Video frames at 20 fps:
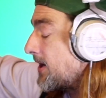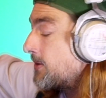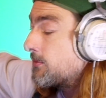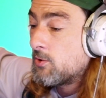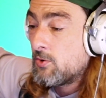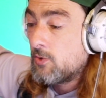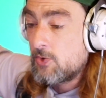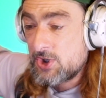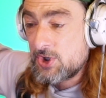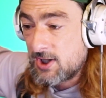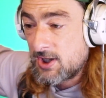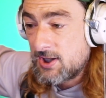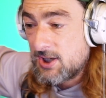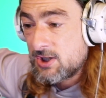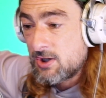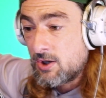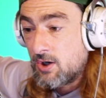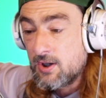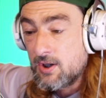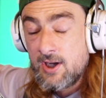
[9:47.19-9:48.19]
and now we all sing
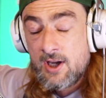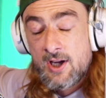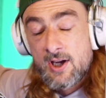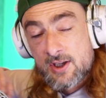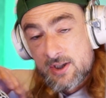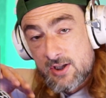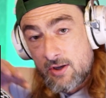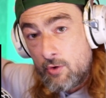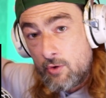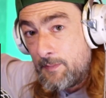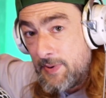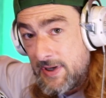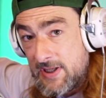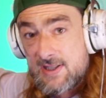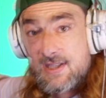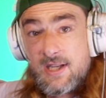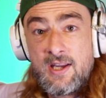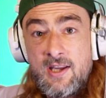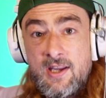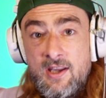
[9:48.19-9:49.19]
this song. So they're all
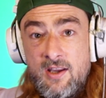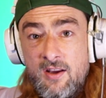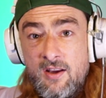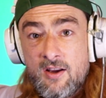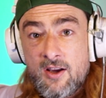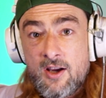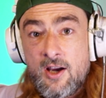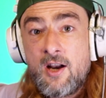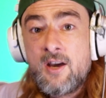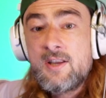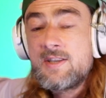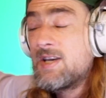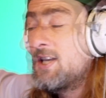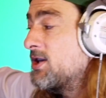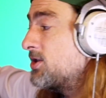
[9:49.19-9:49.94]
busy, and our